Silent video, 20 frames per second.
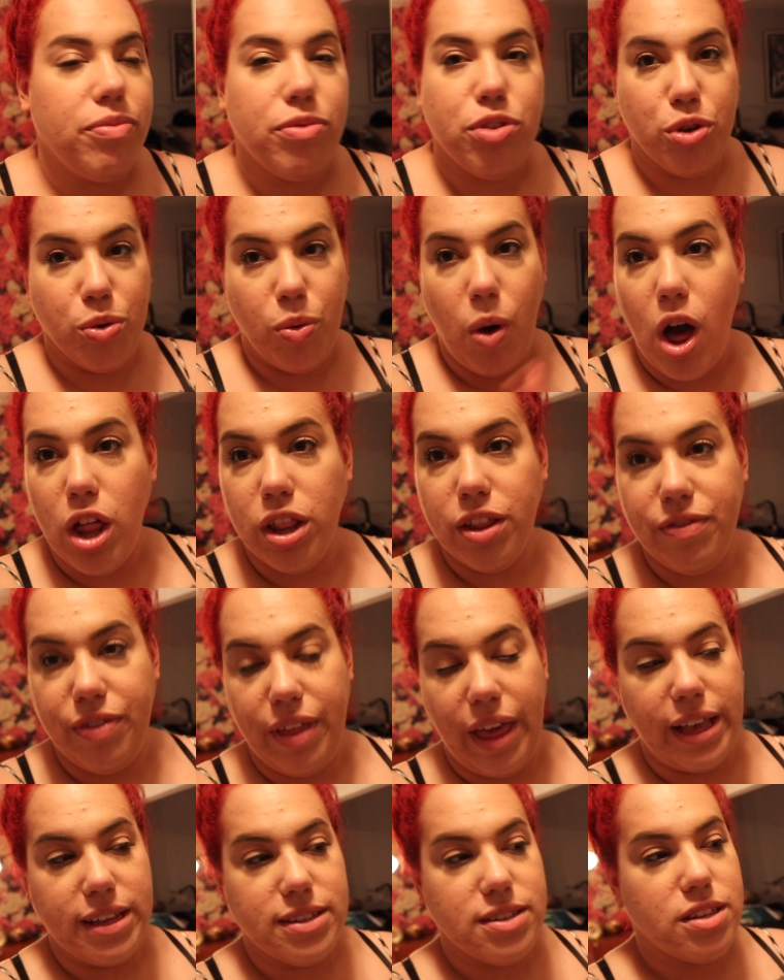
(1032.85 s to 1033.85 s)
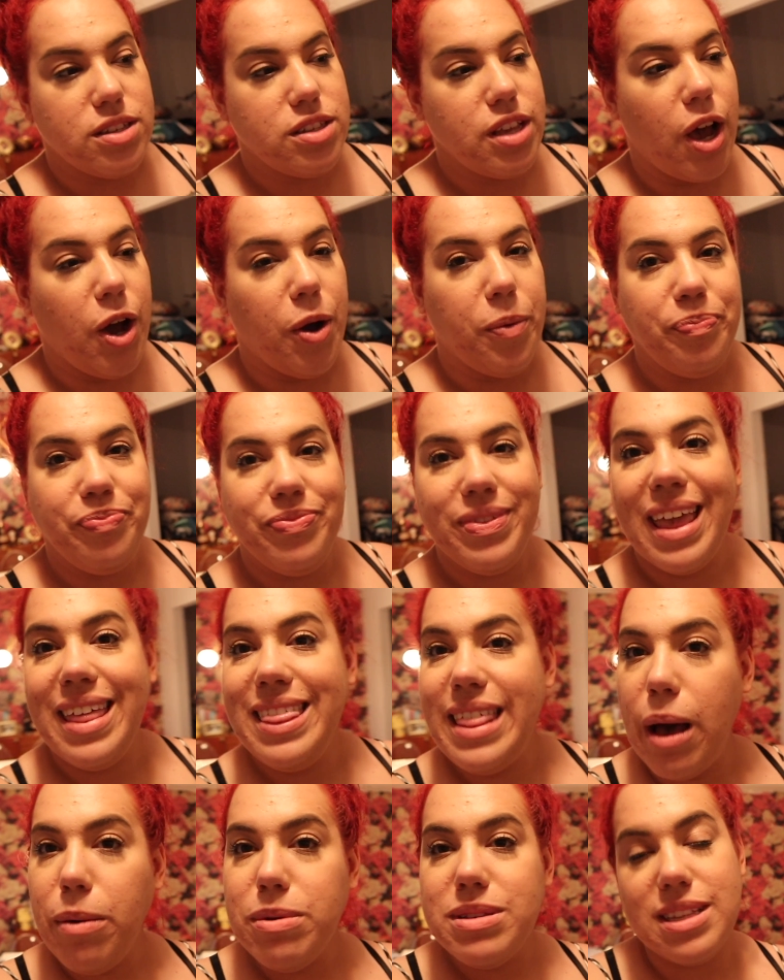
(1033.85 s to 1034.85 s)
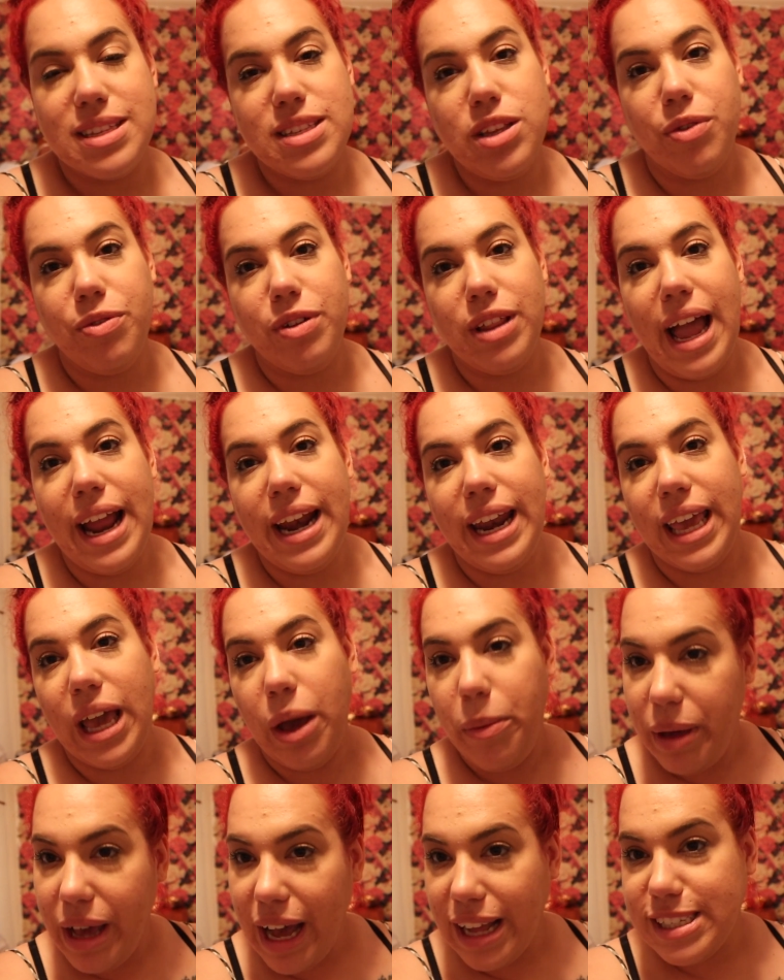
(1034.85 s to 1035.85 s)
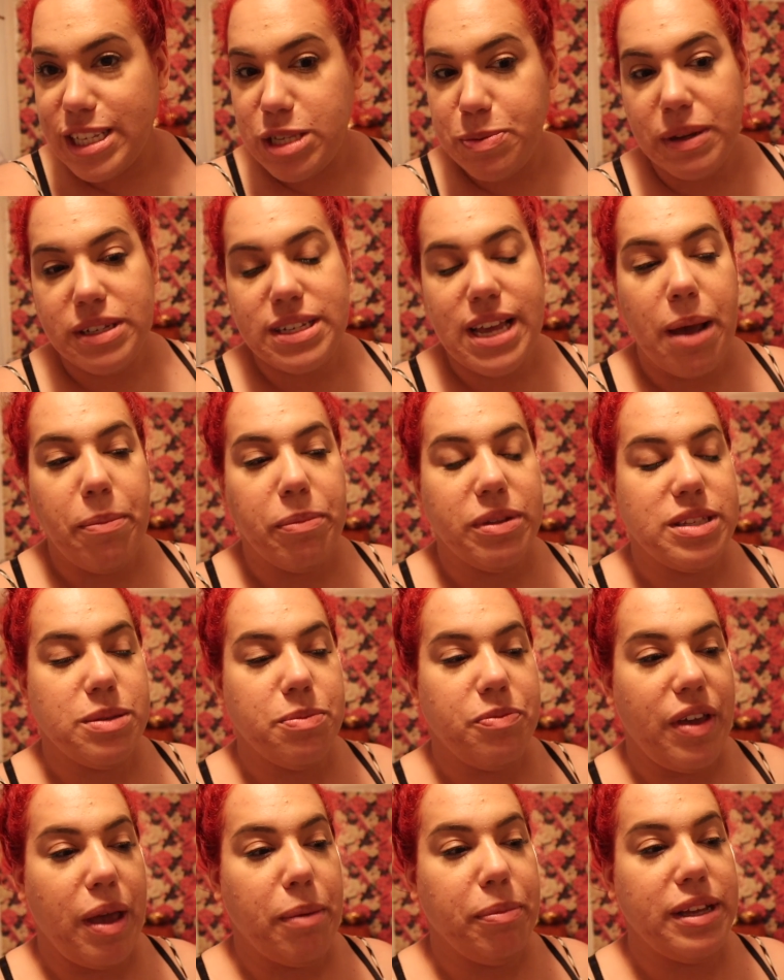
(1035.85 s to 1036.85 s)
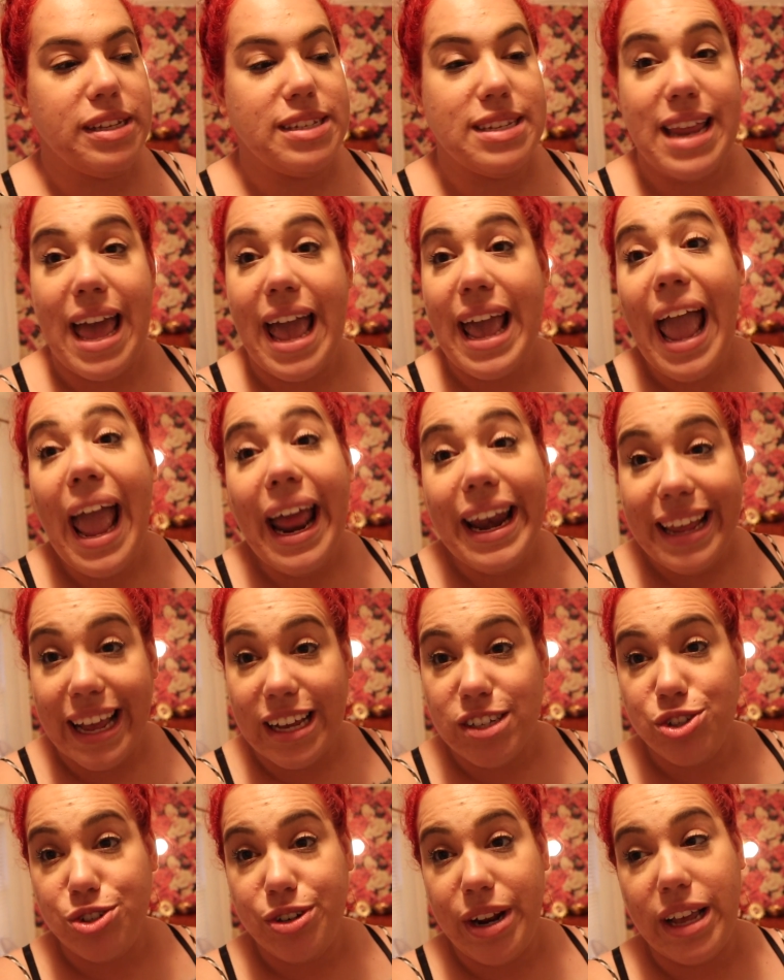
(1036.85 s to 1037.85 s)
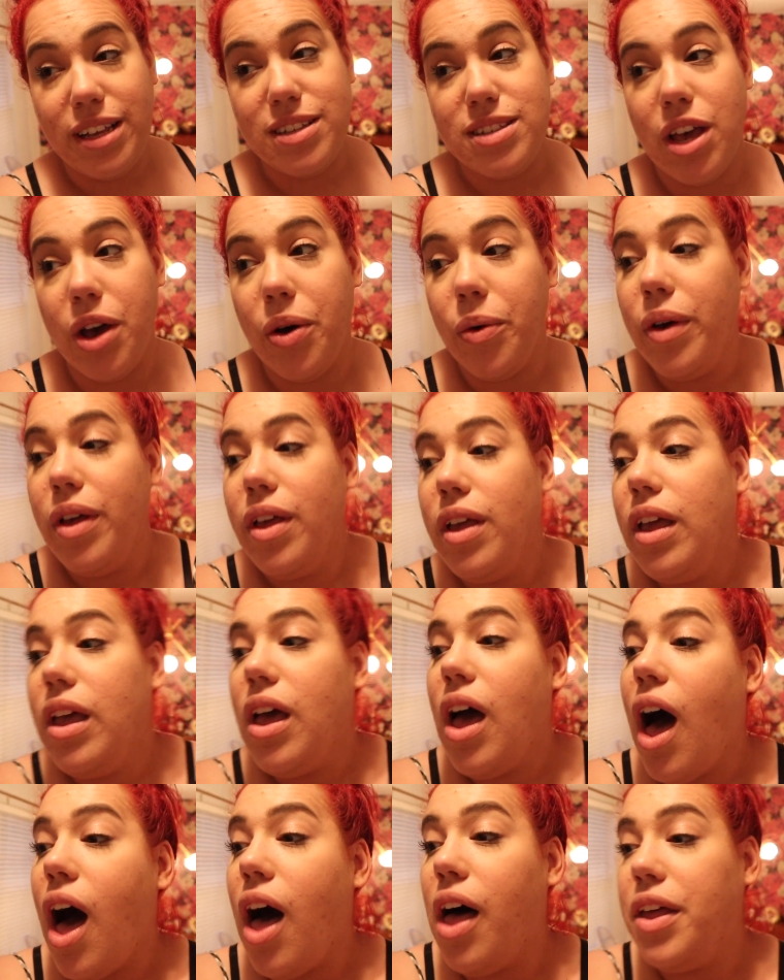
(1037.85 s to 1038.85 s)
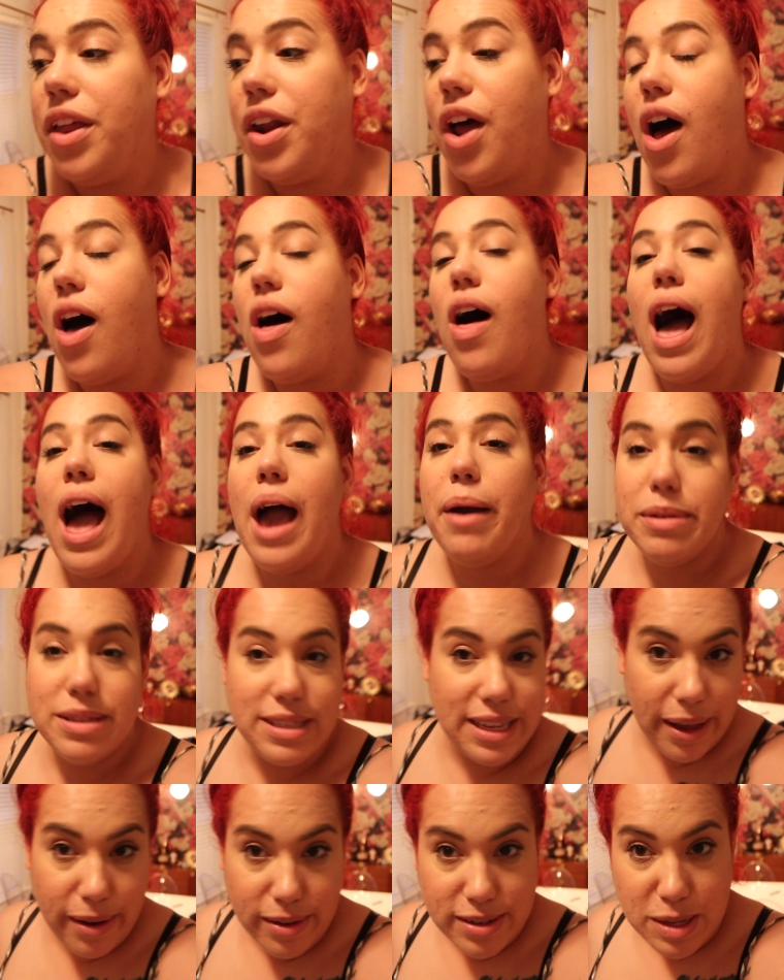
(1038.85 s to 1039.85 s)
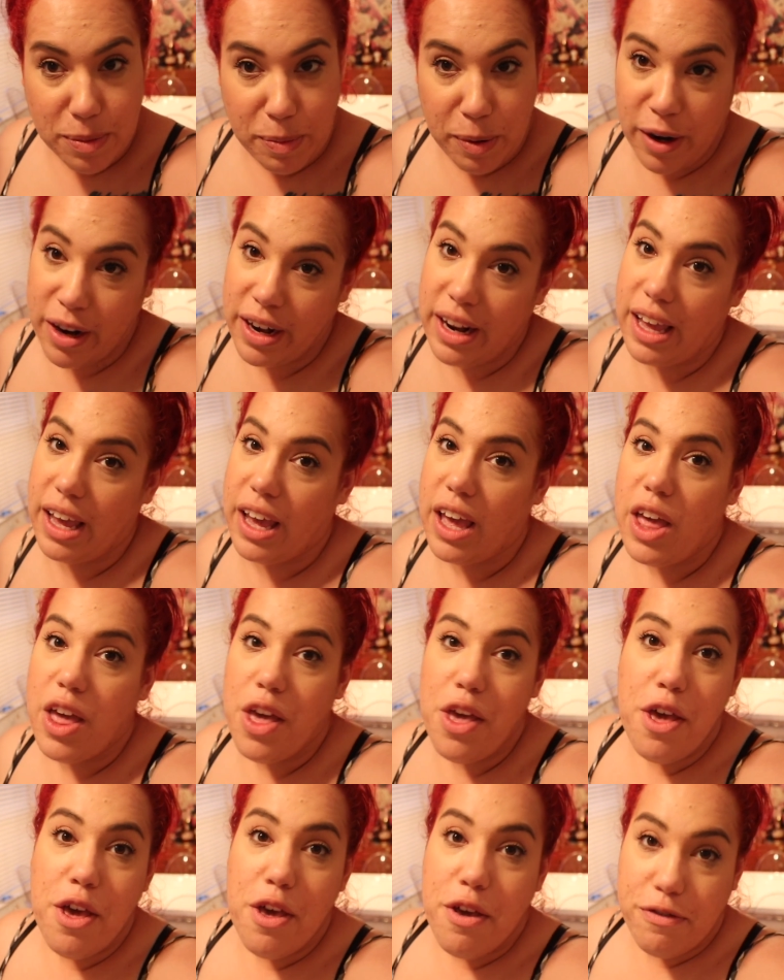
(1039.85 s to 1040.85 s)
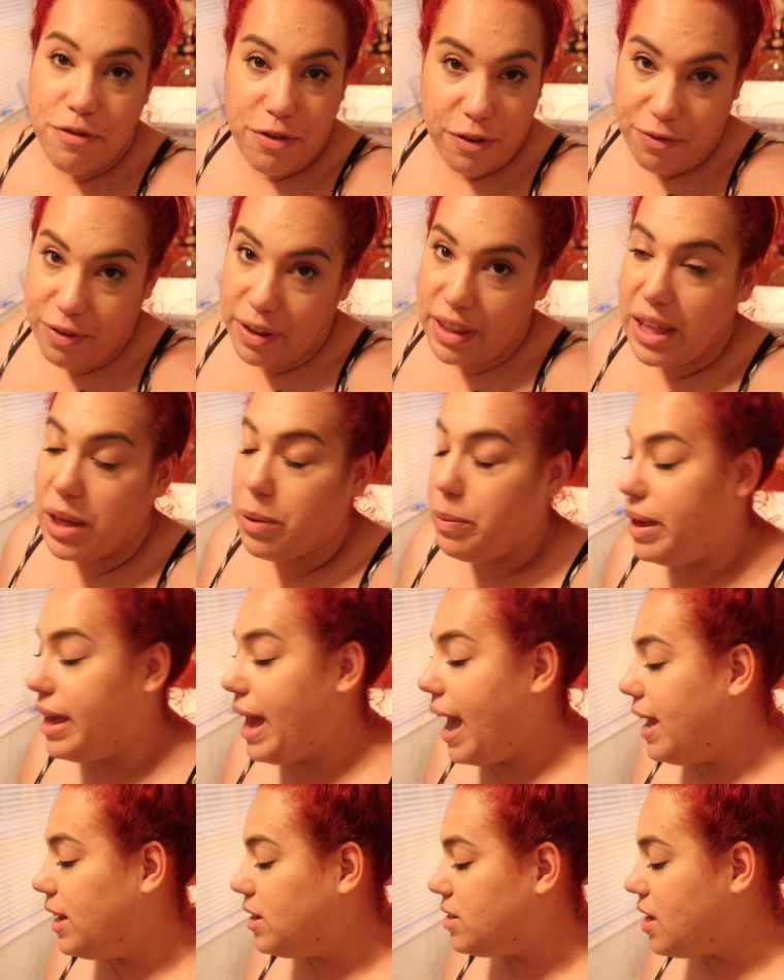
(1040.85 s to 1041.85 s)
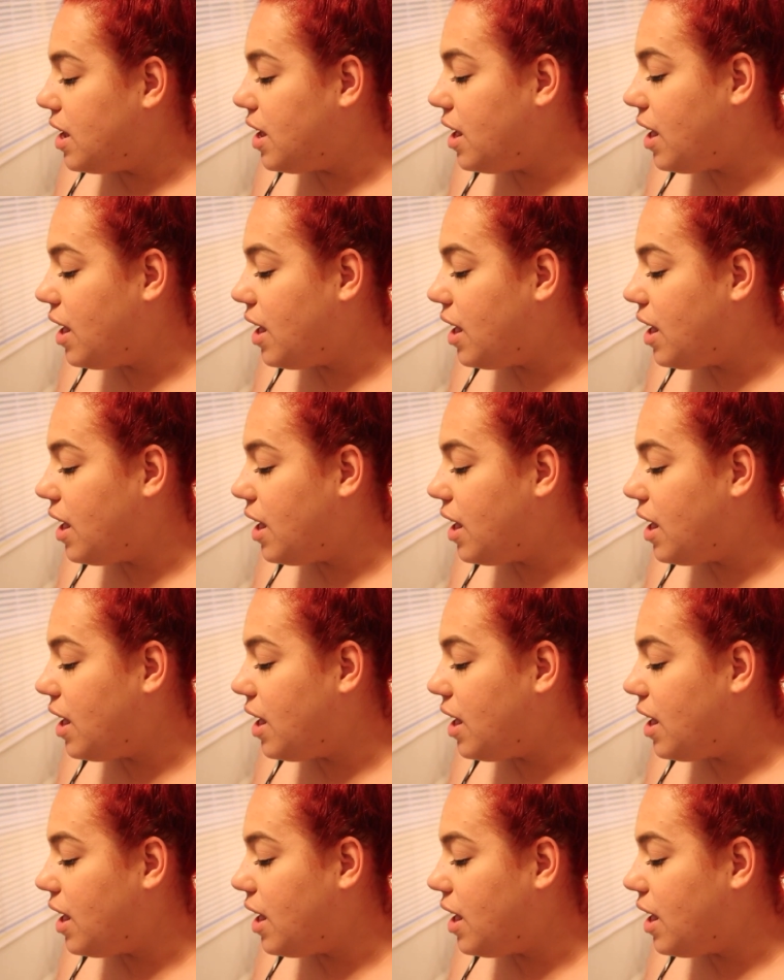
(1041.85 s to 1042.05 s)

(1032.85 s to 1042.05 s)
through all of this. So that was a silver lining, and we got to spend time with some family today and yesterday. So all in all, I would say it was a pretty fulfilling weekend.